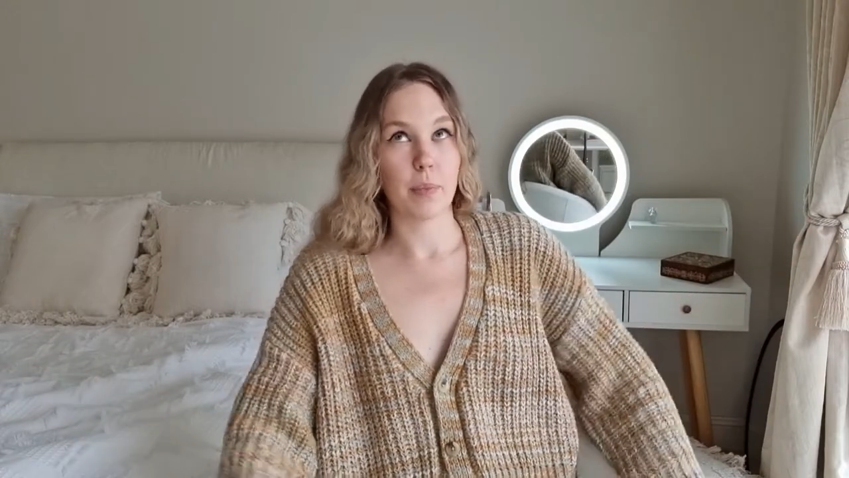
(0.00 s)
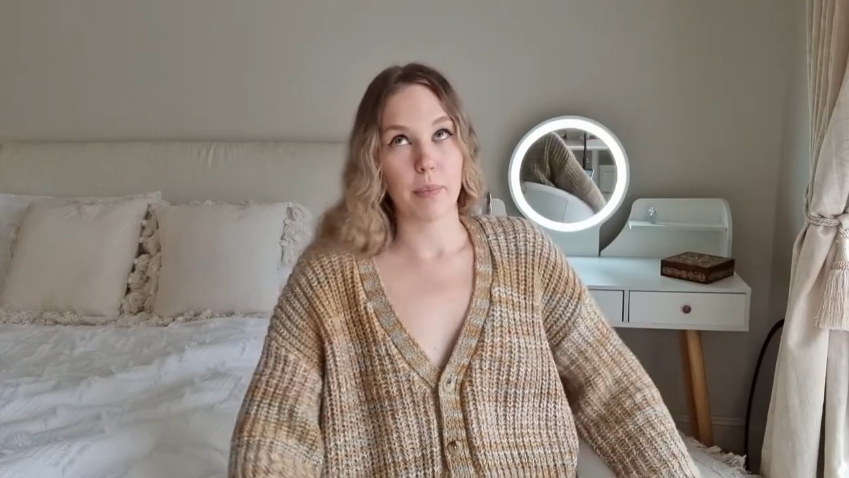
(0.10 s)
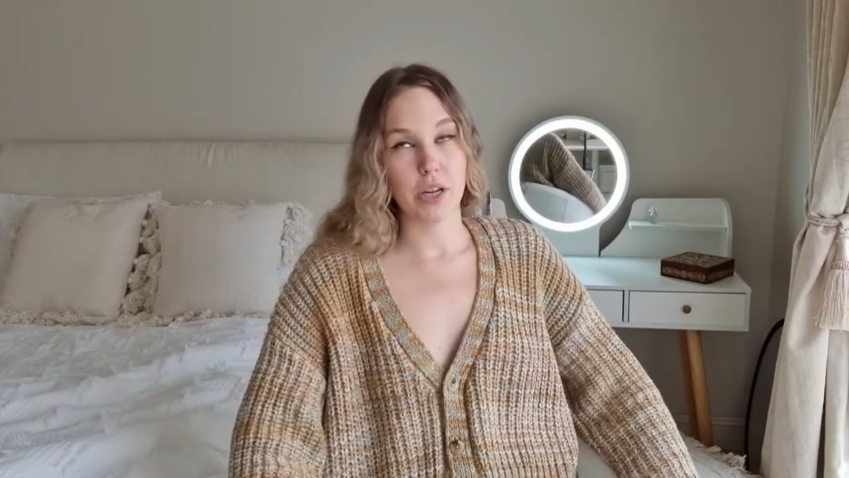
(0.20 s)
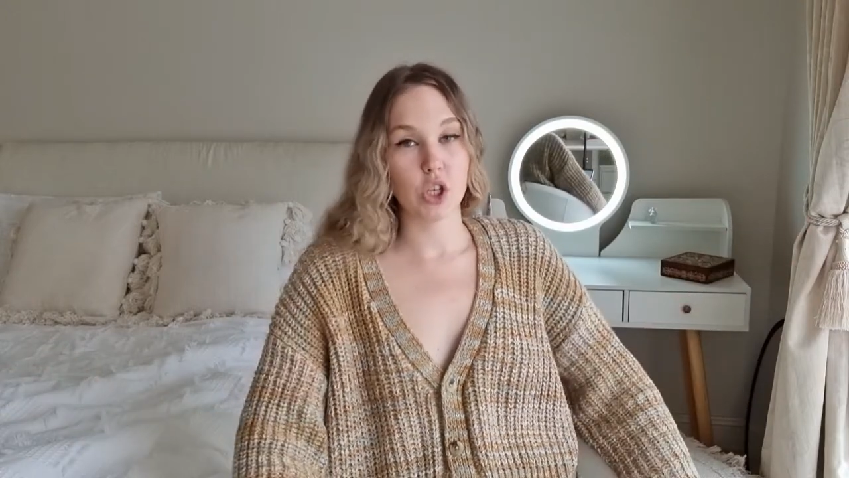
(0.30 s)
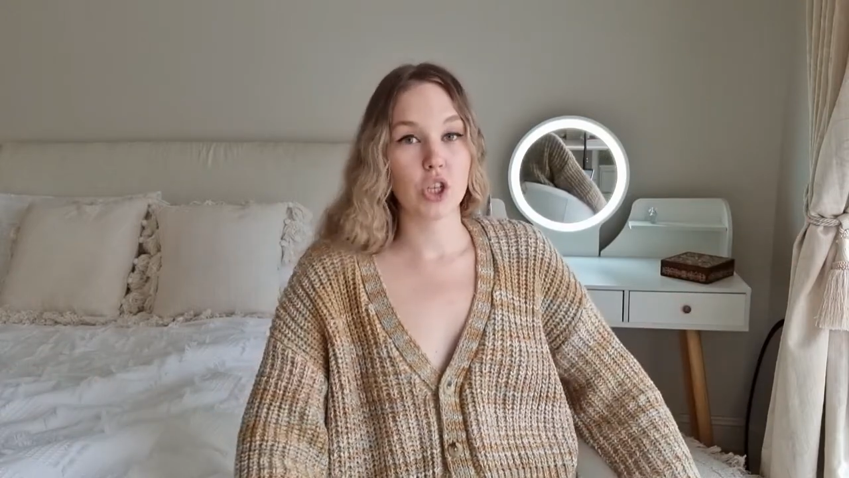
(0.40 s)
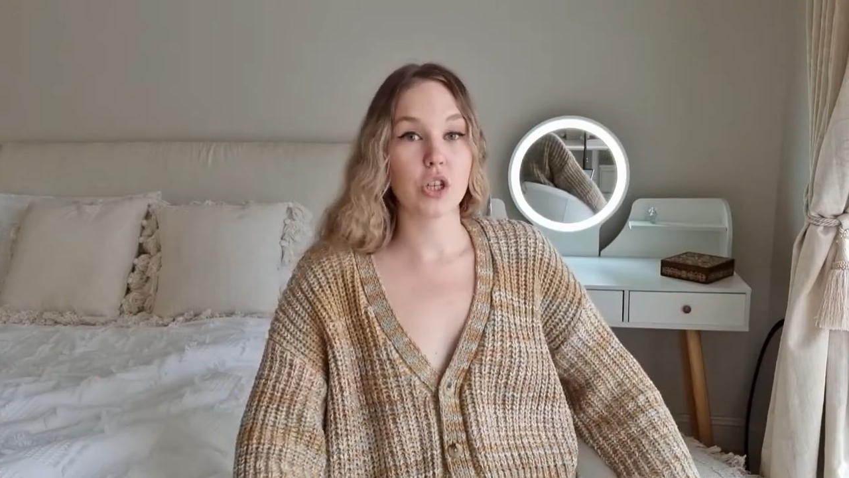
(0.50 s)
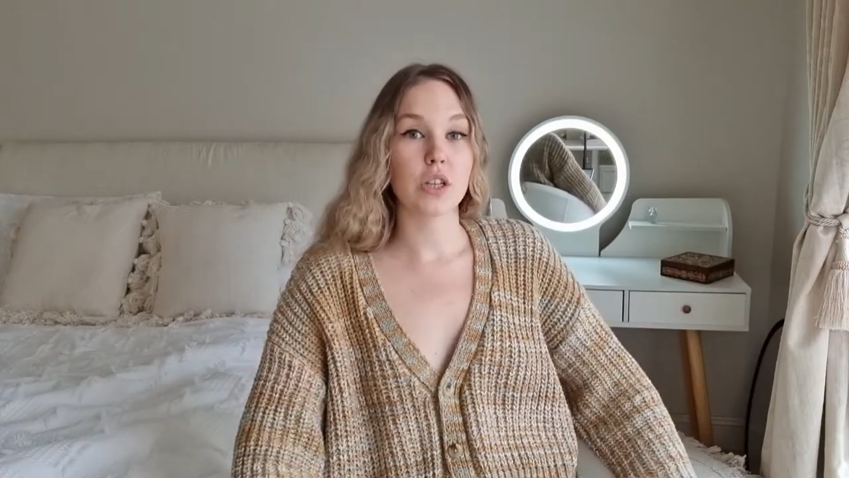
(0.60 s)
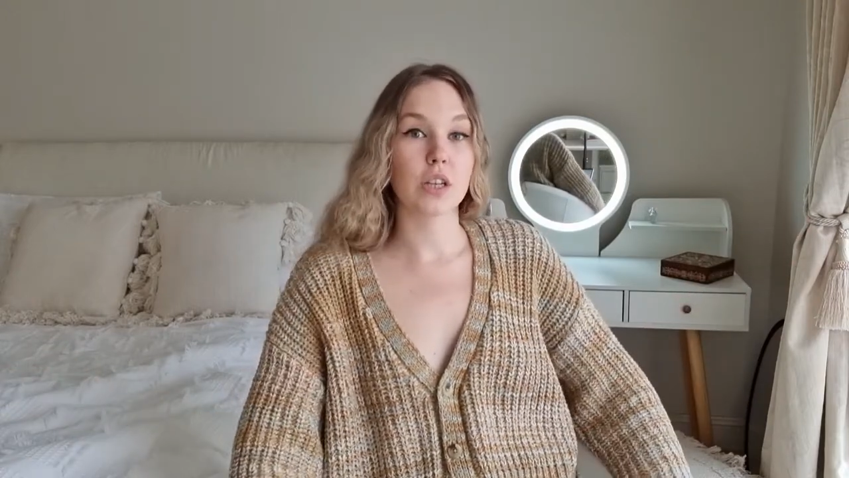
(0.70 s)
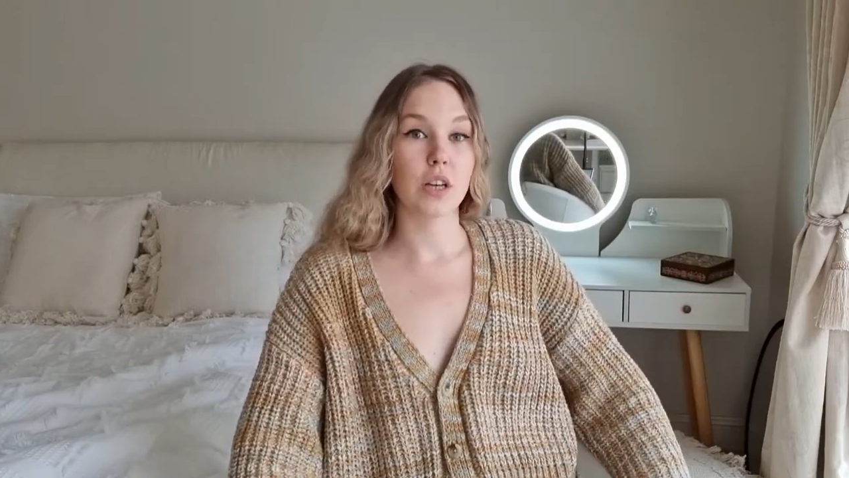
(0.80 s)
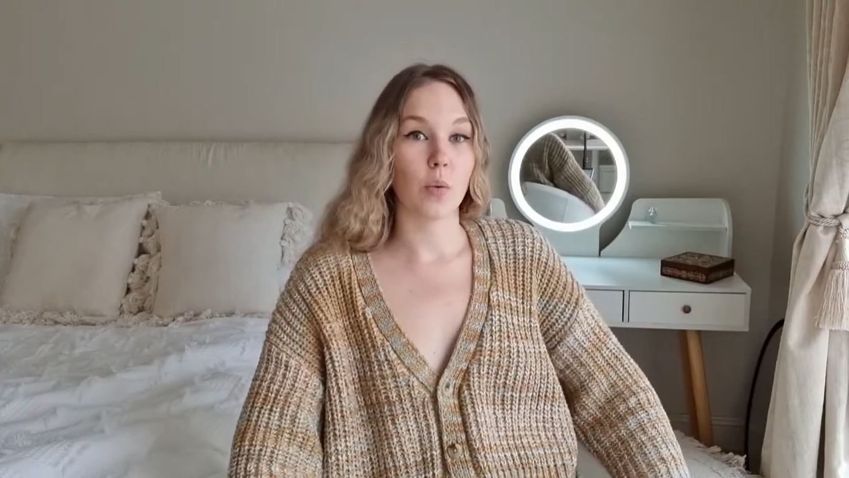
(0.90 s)

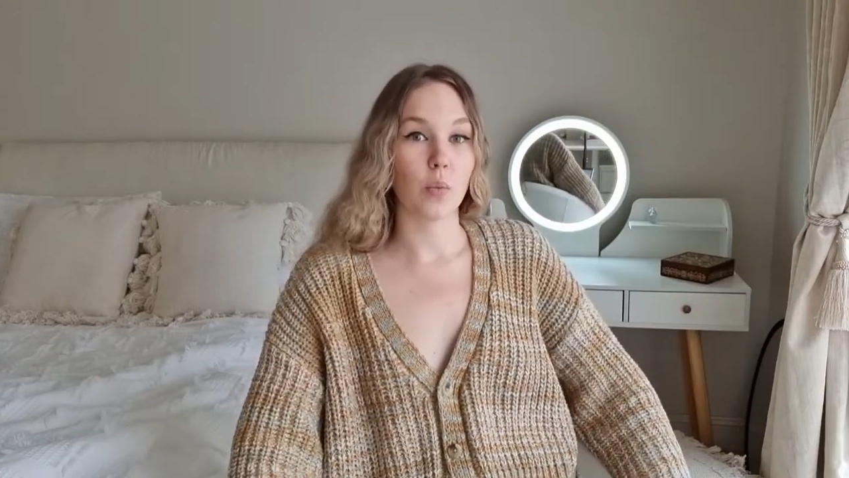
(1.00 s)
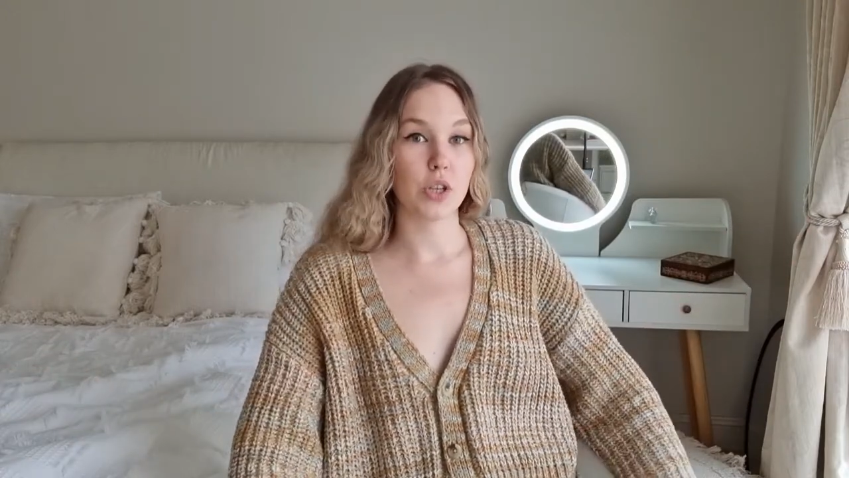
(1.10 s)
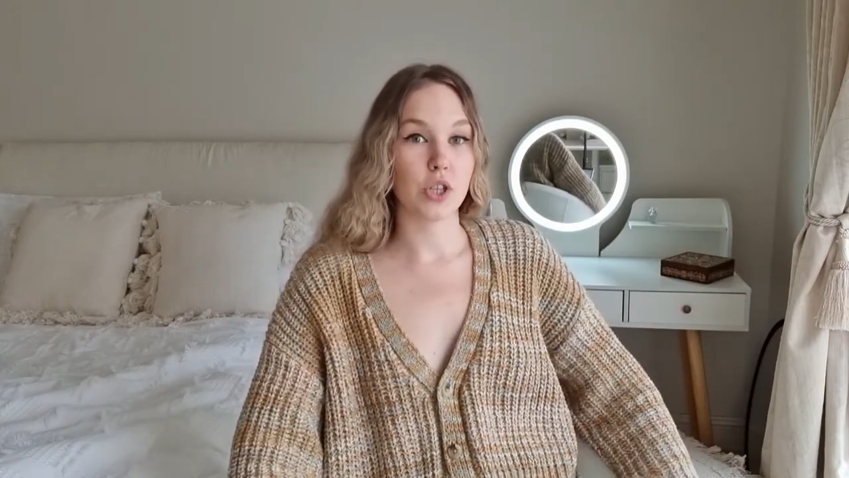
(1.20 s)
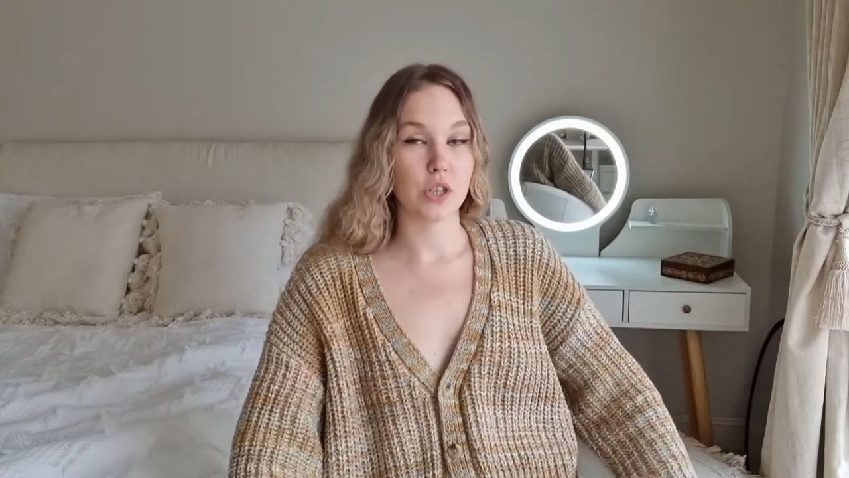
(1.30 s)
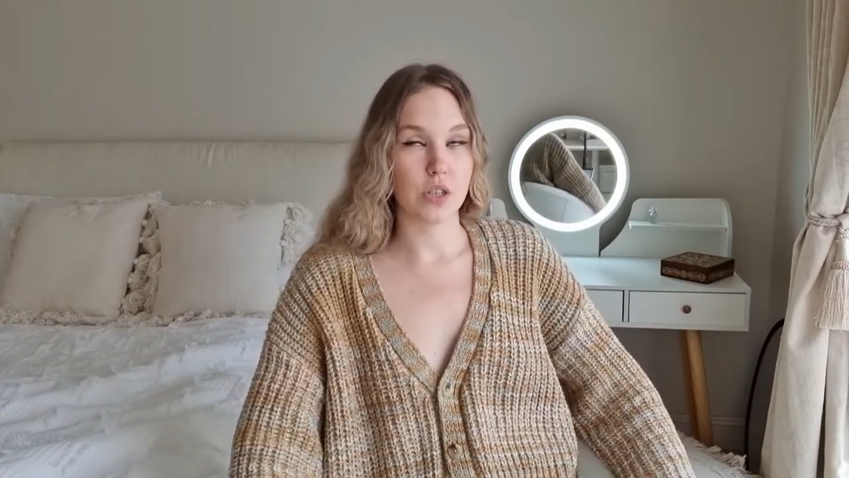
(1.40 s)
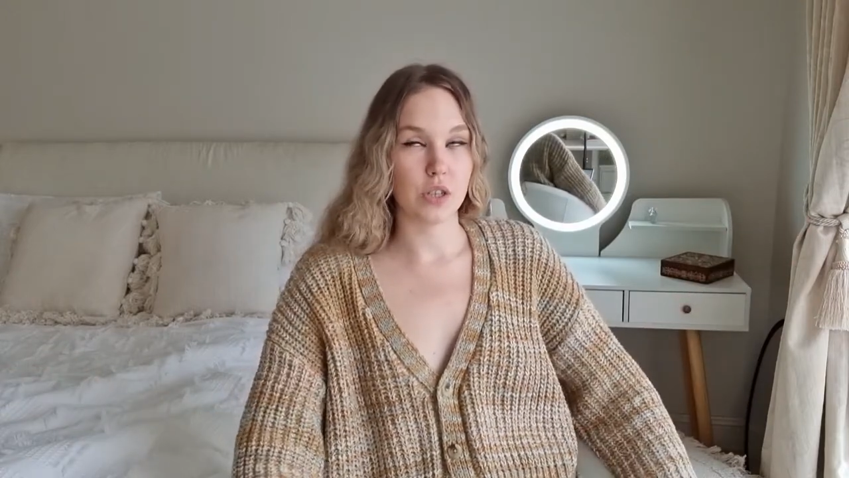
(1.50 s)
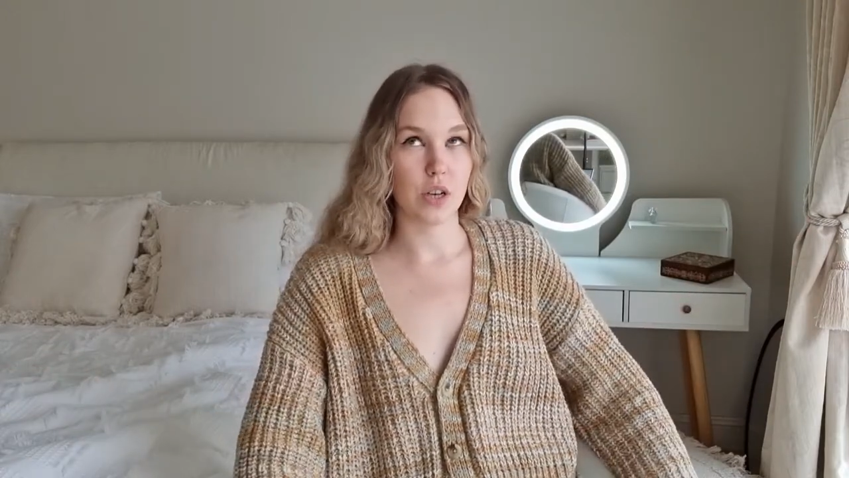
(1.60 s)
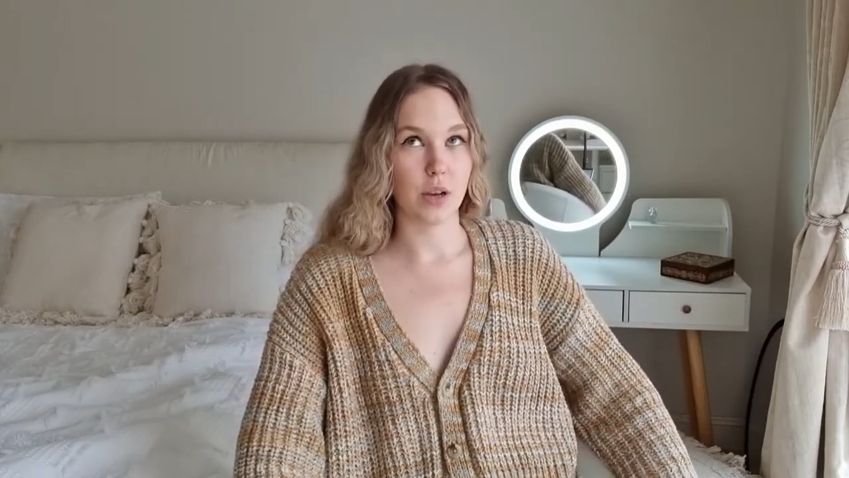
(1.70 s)
patient which is